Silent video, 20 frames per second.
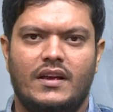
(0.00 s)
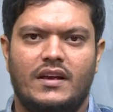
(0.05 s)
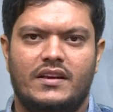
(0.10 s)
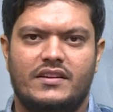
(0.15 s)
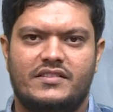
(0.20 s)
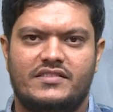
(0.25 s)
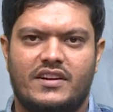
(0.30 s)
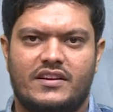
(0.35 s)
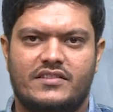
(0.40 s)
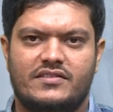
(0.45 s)

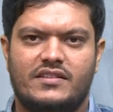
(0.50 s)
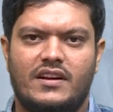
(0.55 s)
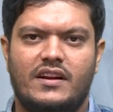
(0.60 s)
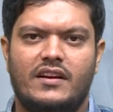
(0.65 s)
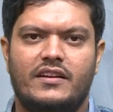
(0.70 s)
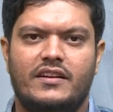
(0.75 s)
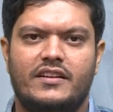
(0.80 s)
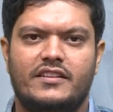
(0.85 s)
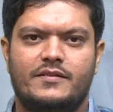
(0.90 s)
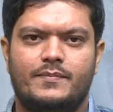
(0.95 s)
Structural
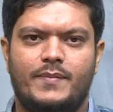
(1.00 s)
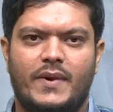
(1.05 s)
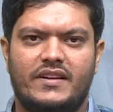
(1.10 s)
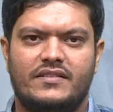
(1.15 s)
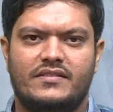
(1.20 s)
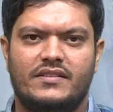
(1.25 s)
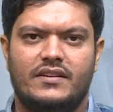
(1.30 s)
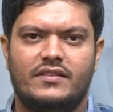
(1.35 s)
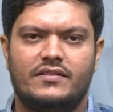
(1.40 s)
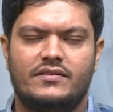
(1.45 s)

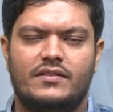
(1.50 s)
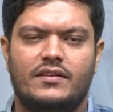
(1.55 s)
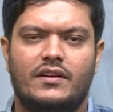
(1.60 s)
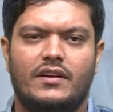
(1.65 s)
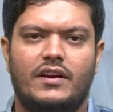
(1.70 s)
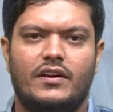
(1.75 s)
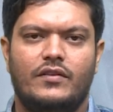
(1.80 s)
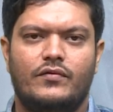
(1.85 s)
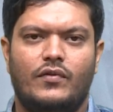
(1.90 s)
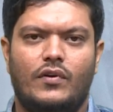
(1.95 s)
inspections
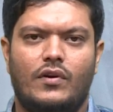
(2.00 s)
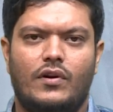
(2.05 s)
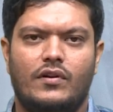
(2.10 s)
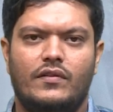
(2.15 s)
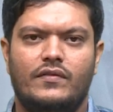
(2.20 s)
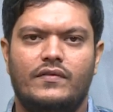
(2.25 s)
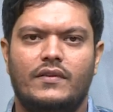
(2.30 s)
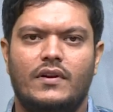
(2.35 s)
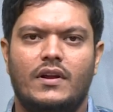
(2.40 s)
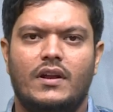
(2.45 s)
involve
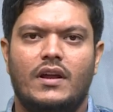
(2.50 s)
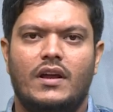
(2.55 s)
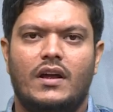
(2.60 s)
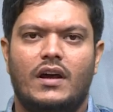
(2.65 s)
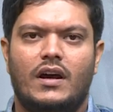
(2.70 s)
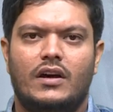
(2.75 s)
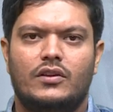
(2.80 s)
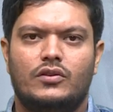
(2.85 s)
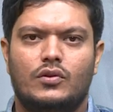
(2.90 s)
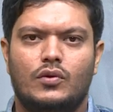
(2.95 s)

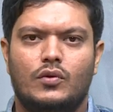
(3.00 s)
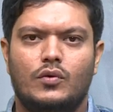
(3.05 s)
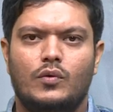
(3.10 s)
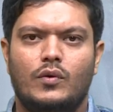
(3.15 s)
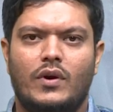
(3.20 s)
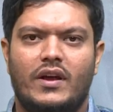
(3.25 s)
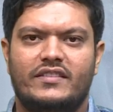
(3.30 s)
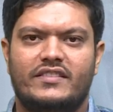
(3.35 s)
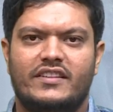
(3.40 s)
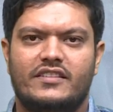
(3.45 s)
a thorough
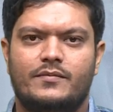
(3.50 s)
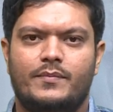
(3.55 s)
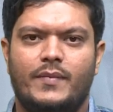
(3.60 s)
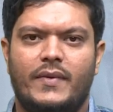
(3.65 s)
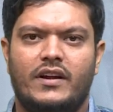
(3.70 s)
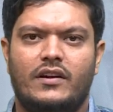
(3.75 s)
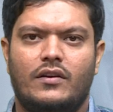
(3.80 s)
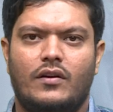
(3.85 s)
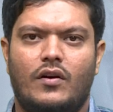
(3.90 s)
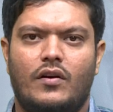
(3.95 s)

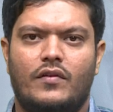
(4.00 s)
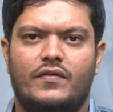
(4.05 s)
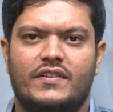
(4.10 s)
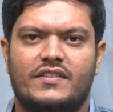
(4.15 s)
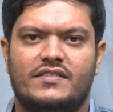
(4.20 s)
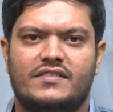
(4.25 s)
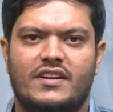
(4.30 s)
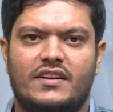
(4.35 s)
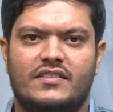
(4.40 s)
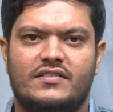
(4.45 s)
assessment of a
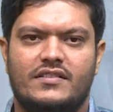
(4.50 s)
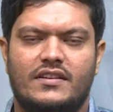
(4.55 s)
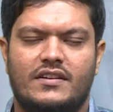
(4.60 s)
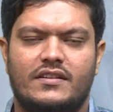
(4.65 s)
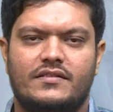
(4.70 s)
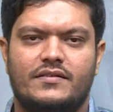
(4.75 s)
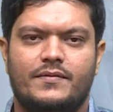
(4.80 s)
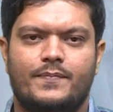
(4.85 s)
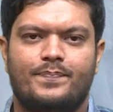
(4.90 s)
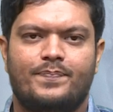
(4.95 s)

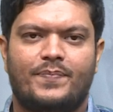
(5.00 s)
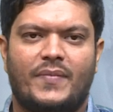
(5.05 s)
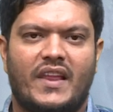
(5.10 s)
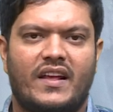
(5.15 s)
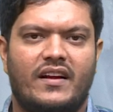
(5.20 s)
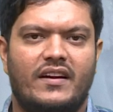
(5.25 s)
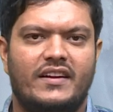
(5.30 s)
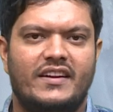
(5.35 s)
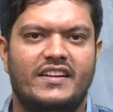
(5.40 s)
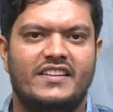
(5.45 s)
structure's
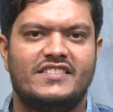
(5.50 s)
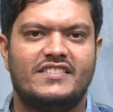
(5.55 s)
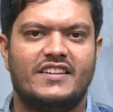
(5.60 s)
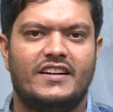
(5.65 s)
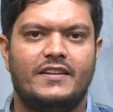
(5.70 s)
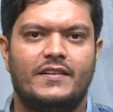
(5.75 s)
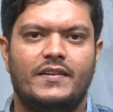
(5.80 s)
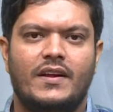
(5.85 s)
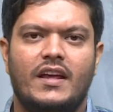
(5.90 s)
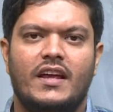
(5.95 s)

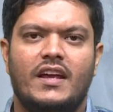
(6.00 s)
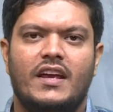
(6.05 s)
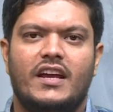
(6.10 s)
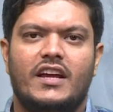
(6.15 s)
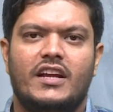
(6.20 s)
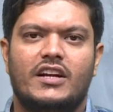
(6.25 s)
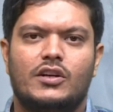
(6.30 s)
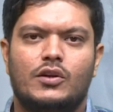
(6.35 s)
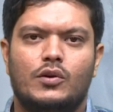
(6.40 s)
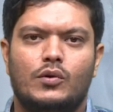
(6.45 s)
condition
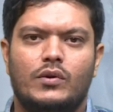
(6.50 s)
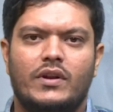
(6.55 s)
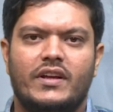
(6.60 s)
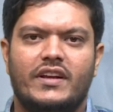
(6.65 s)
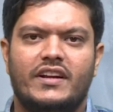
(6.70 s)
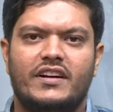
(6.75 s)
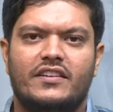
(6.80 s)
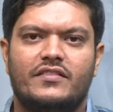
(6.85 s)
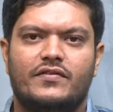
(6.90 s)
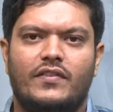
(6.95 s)
including
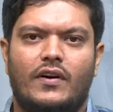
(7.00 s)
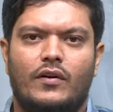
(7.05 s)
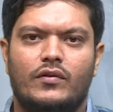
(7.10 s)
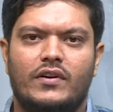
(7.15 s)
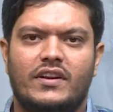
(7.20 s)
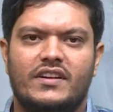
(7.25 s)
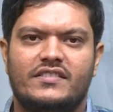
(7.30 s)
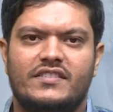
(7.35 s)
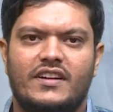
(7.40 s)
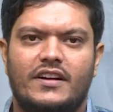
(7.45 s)
its
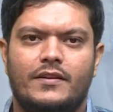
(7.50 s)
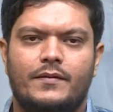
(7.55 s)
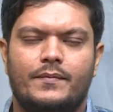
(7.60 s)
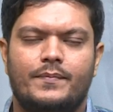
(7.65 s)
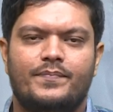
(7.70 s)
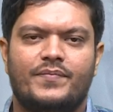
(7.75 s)
foundation,